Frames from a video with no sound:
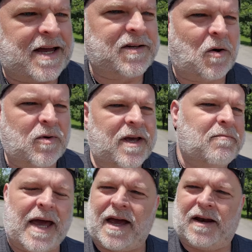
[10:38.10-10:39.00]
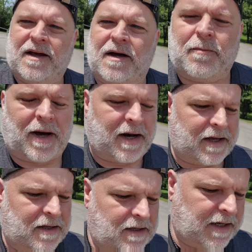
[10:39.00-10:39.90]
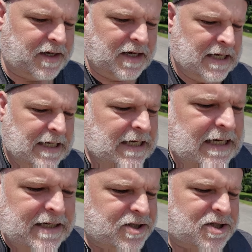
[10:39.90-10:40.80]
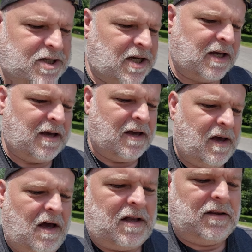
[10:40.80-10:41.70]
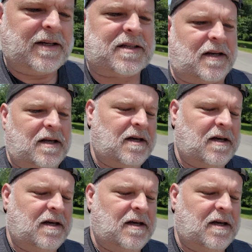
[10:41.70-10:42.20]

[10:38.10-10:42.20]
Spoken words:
don't get mad about it. Like, just listen